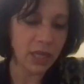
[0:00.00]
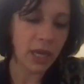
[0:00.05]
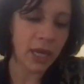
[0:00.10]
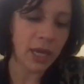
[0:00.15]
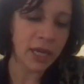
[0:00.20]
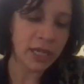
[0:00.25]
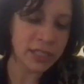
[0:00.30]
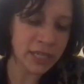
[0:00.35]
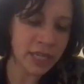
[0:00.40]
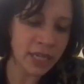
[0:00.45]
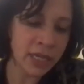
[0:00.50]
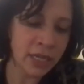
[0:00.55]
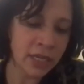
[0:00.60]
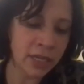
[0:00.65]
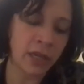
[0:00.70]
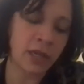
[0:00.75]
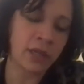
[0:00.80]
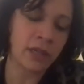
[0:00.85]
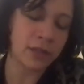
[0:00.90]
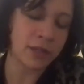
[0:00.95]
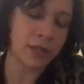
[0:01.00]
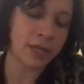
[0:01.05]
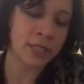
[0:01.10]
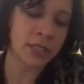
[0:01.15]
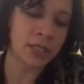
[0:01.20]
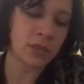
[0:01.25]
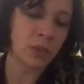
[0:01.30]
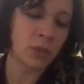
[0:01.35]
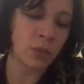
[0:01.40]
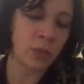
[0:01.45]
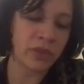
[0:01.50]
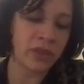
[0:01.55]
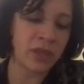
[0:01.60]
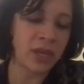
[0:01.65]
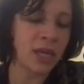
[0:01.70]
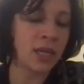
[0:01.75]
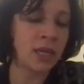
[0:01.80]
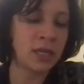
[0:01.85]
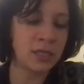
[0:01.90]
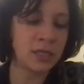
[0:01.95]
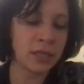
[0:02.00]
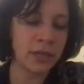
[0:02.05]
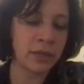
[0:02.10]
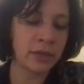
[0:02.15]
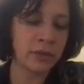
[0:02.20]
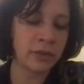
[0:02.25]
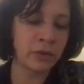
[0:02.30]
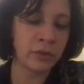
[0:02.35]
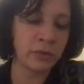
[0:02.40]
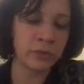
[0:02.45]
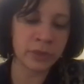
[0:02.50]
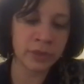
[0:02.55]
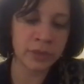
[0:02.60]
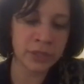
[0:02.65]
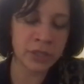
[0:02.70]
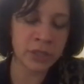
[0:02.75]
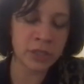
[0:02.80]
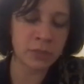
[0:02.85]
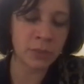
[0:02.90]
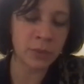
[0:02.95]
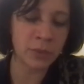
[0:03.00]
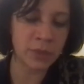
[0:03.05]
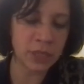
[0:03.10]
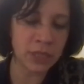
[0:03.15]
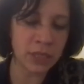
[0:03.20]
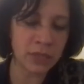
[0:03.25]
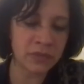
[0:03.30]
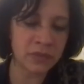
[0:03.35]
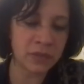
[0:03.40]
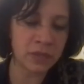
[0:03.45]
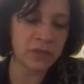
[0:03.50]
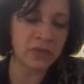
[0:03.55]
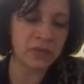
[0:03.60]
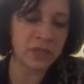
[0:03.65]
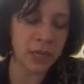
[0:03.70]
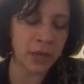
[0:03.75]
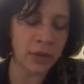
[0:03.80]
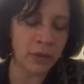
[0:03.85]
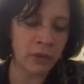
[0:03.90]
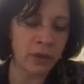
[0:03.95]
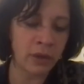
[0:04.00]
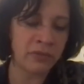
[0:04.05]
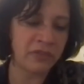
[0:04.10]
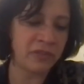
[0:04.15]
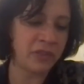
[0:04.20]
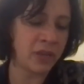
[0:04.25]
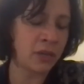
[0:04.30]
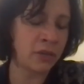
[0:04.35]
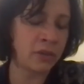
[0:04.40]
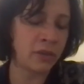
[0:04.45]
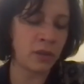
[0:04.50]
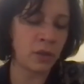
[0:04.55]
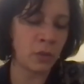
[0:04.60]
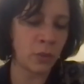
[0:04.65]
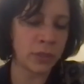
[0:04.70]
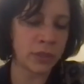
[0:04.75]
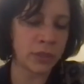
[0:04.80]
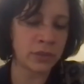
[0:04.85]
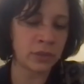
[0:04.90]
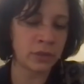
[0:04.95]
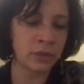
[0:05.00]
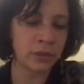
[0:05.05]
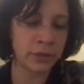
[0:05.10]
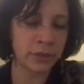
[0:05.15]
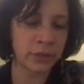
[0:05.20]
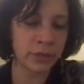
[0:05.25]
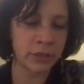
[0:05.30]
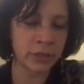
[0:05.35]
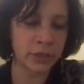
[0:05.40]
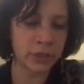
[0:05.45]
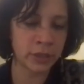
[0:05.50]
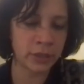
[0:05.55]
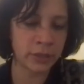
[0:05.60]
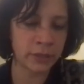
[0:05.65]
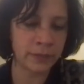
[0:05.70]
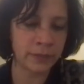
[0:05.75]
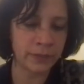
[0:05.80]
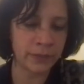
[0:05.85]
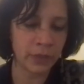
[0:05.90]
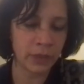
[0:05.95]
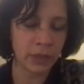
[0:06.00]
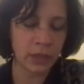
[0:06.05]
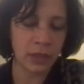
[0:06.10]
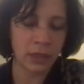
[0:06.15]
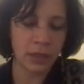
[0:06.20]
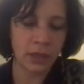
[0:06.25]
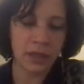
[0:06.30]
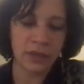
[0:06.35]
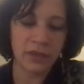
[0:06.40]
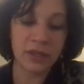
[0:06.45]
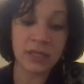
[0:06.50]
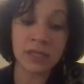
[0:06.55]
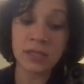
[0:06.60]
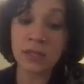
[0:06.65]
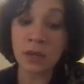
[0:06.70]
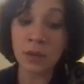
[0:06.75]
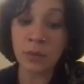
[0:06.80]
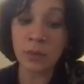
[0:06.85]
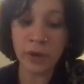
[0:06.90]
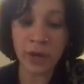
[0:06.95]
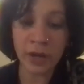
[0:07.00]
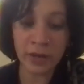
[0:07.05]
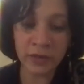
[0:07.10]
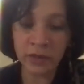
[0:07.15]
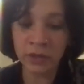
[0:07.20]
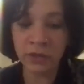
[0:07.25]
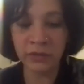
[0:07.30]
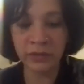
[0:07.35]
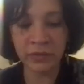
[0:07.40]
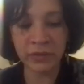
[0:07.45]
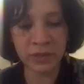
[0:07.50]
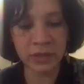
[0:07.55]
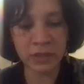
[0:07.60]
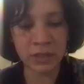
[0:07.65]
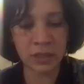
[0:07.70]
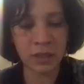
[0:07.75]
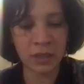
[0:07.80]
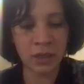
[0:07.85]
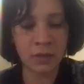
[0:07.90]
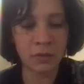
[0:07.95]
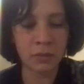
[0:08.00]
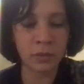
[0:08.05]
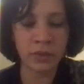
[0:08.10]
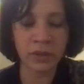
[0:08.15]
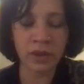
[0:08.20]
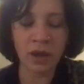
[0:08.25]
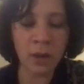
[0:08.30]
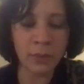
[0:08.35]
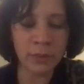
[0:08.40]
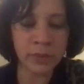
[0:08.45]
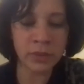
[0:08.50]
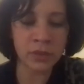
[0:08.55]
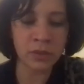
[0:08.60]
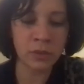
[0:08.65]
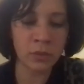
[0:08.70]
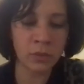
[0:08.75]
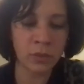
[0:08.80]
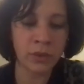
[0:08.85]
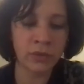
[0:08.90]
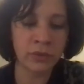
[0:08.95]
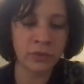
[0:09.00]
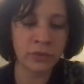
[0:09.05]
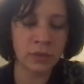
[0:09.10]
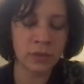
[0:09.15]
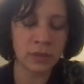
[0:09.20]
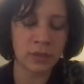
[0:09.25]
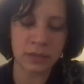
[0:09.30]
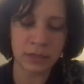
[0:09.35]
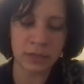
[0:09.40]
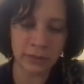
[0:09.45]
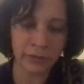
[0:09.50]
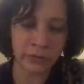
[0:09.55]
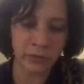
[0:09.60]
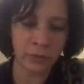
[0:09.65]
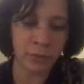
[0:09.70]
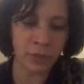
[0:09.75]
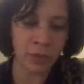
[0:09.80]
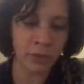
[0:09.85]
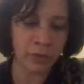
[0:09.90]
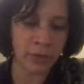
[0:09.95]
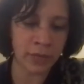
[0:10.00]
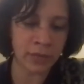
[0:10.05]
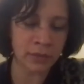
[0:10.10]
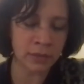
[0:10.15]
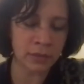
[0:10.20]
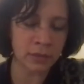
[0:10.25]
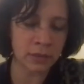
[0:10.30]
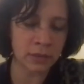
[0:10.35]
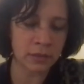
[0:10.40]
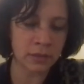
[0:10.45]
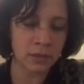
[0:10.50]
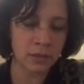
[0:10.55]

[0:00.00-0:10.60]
I take a class with the heady title, Religious Motifs of Doubt and Faith in Western Literature. This is at a private university with cobblestone roads and silver minarets.